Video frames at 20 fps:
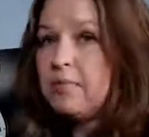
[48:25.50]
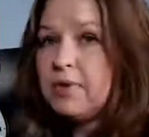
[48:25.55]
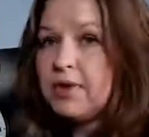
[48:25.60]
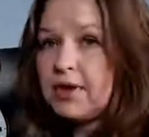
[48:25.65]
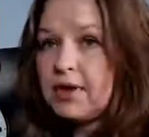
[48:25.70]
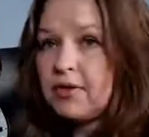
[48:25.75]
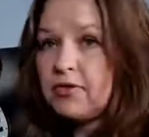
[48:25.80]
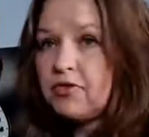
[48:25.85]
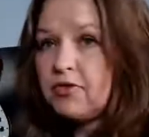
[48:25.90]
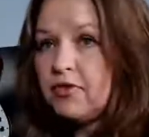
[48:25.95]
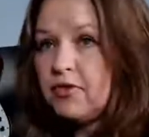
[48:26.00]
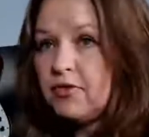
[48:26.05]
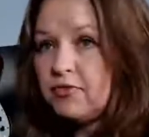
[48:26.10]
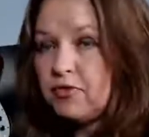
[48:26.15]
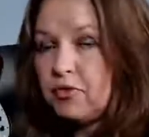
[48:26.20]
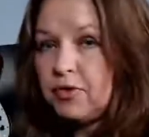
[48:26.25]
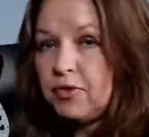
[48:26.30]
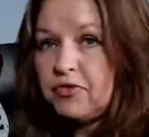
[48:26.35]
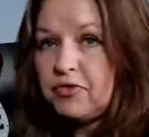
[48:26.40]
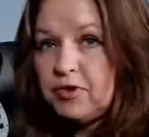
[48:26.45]
Because of the
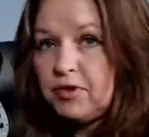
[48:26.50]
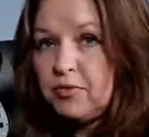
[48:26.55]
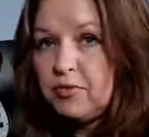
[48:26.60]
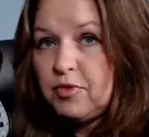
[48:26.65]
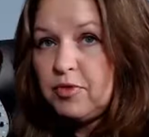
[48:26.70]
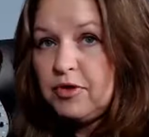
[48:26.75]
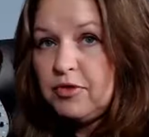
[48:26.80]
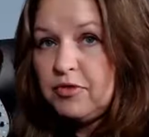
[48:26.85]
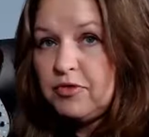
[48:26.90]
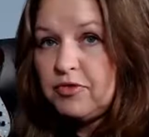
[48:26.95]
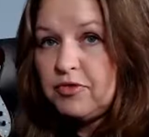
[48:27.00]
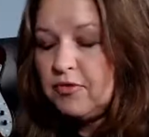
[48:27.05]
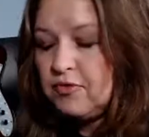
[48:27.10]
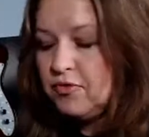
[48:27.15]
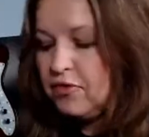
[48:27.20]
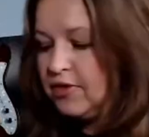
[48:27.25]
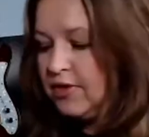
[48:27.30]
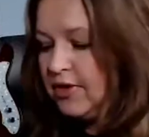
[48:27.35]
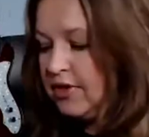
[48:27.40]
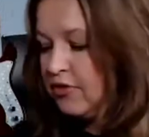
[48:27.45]
voicing we're using
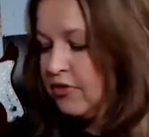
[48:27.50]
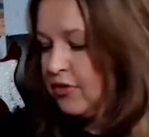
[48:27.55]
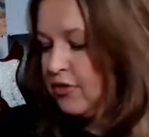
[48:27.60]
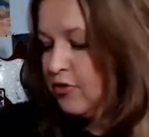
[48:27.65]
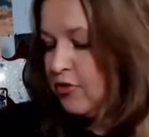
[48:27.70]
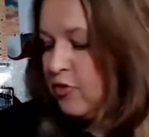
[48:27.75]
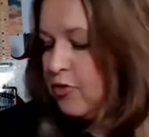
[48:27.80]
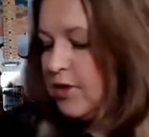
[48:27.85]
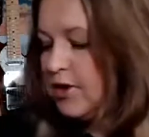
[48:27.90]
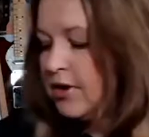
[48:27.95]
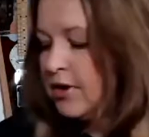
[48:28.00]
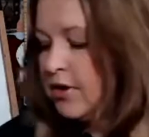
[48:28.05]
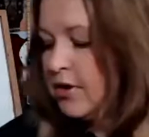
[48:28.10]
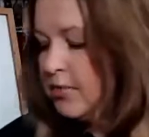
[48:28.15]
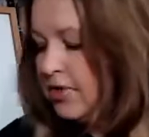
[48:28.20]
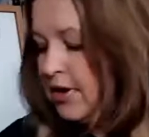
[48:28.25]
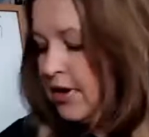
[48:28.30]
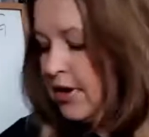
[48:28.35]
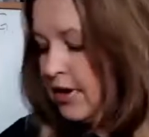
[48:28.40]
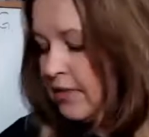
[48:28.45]
for this, if you want it to
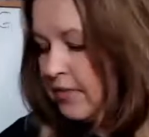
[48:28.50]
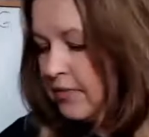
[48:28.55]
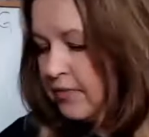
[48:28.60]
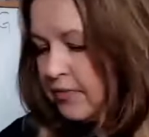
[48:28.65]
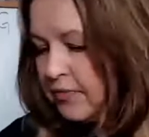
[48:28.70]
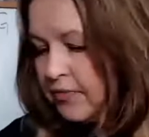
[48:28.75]
be